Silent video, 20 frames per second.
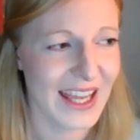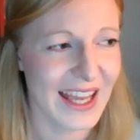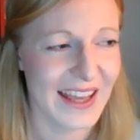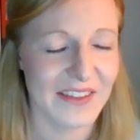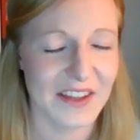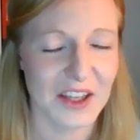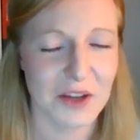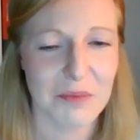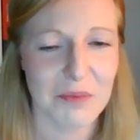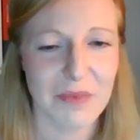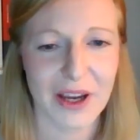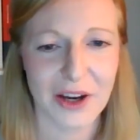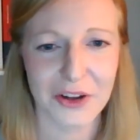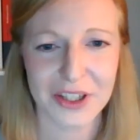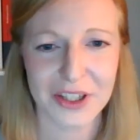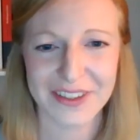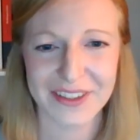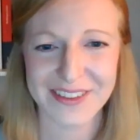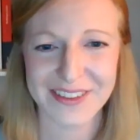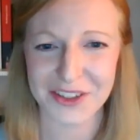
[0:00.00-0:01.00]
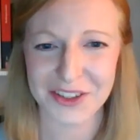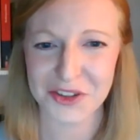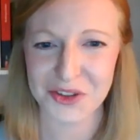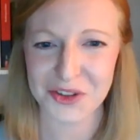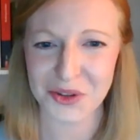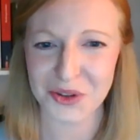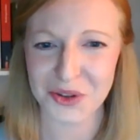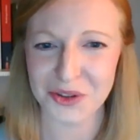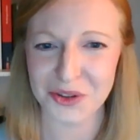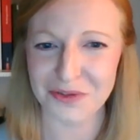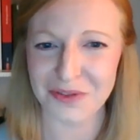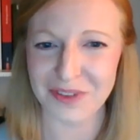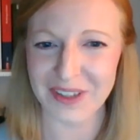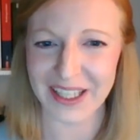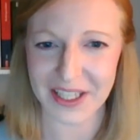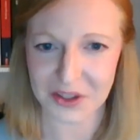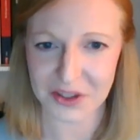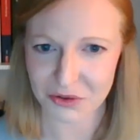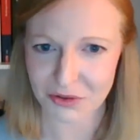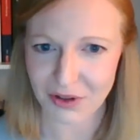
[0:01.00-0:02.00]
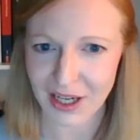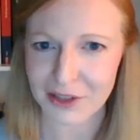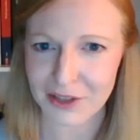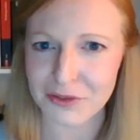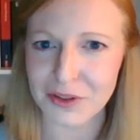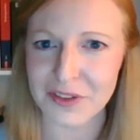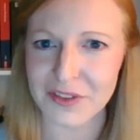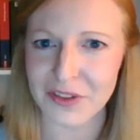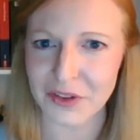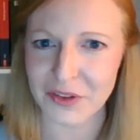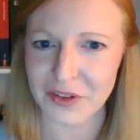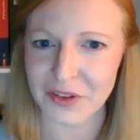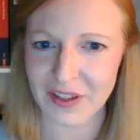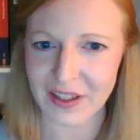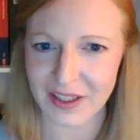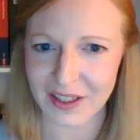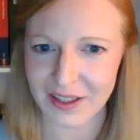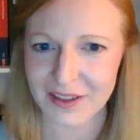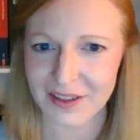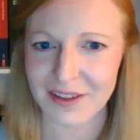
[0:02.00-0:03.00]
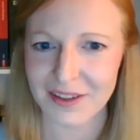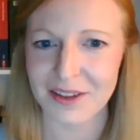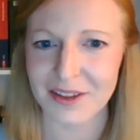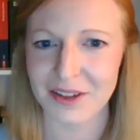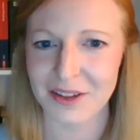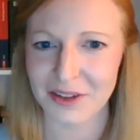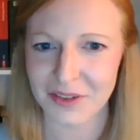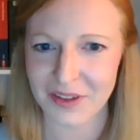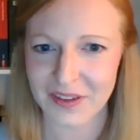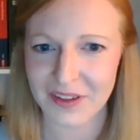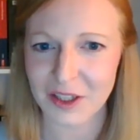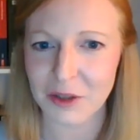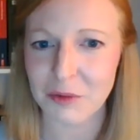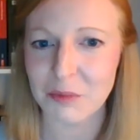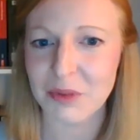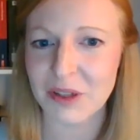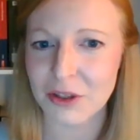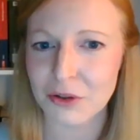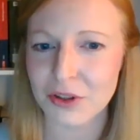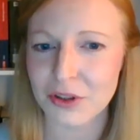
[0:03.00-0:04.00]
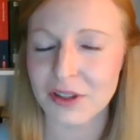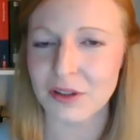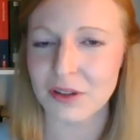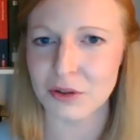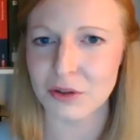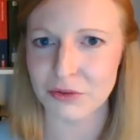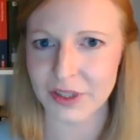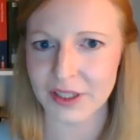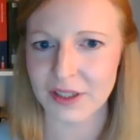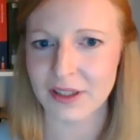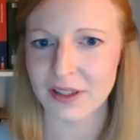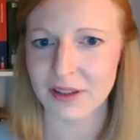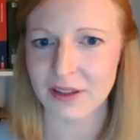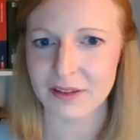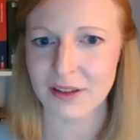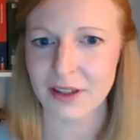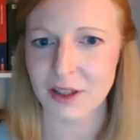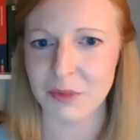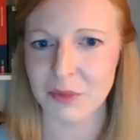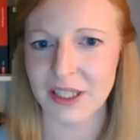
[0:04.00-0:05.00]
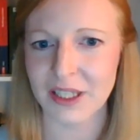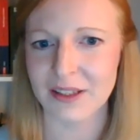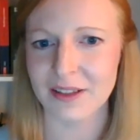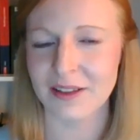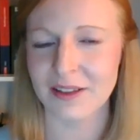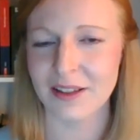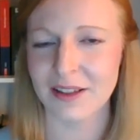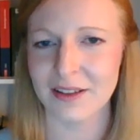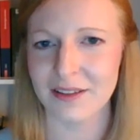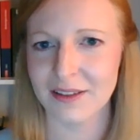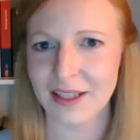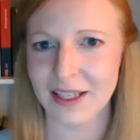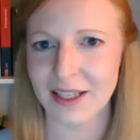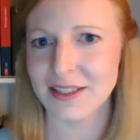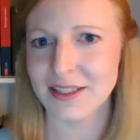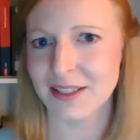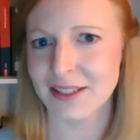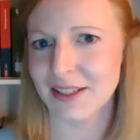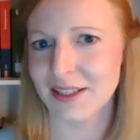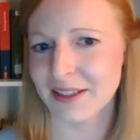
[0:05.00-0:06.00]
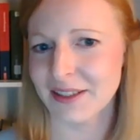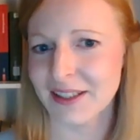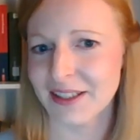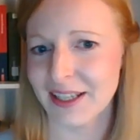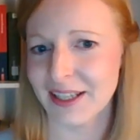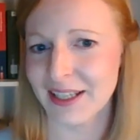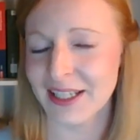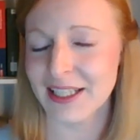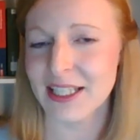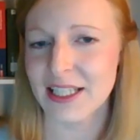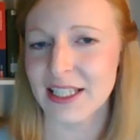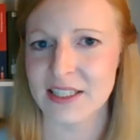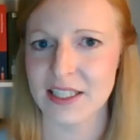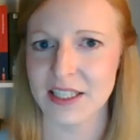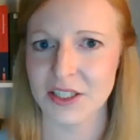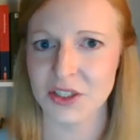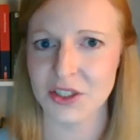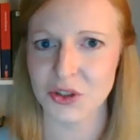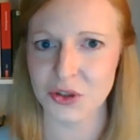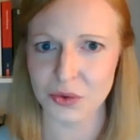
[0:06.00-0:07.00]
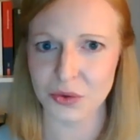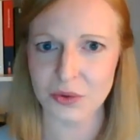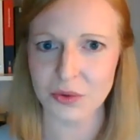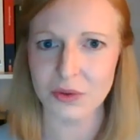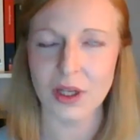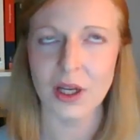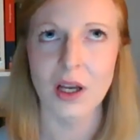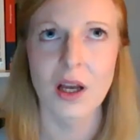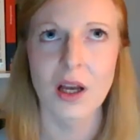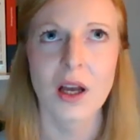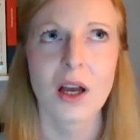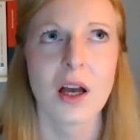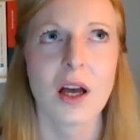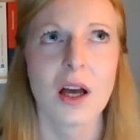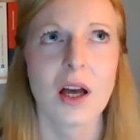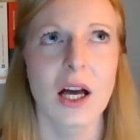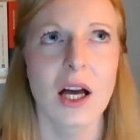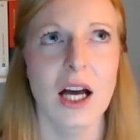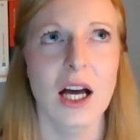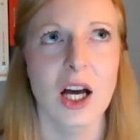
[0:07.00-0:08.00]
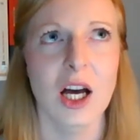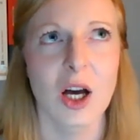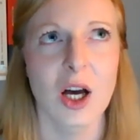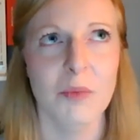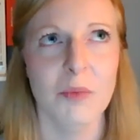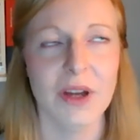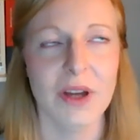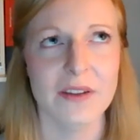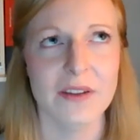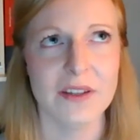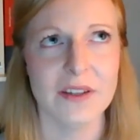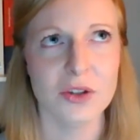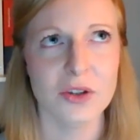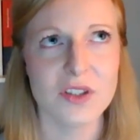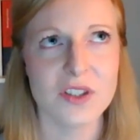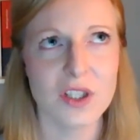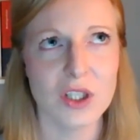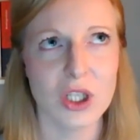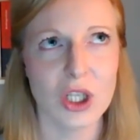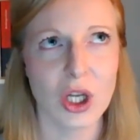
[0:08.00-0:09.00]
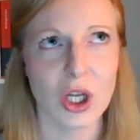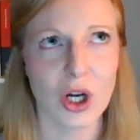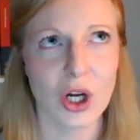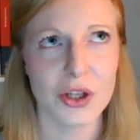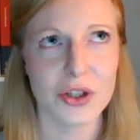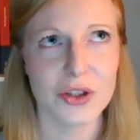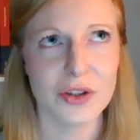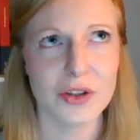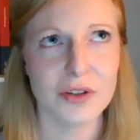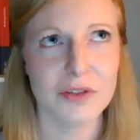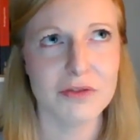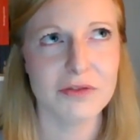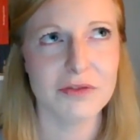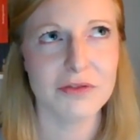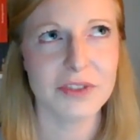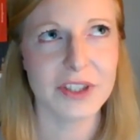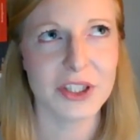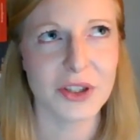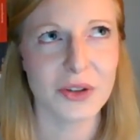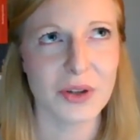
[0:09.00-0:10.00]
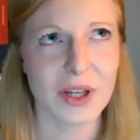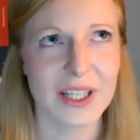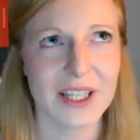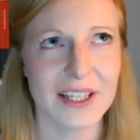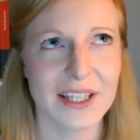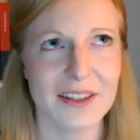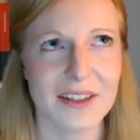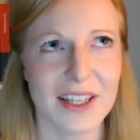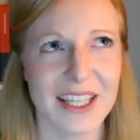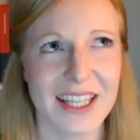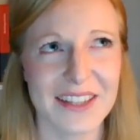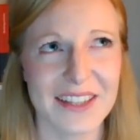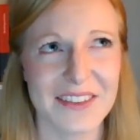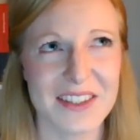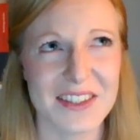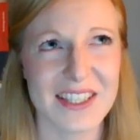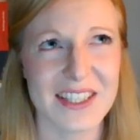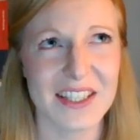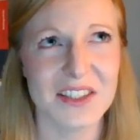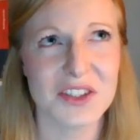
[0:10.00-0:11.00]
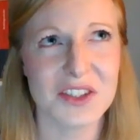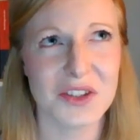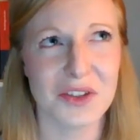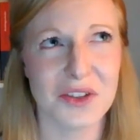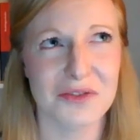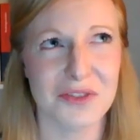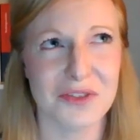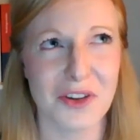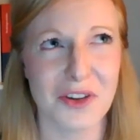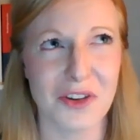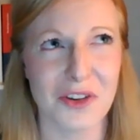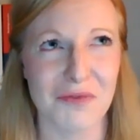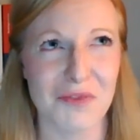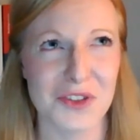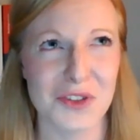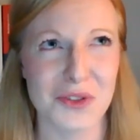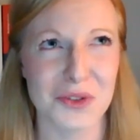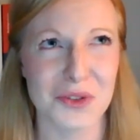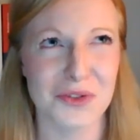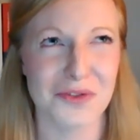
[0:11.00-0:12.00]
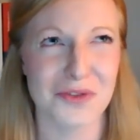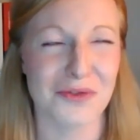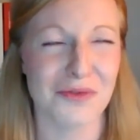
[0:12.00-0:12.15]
the Americans are sort of late arrivals on in the imperial arena, coming in 1898 as they do. And there is a lot of, you know, I get the sense of sort of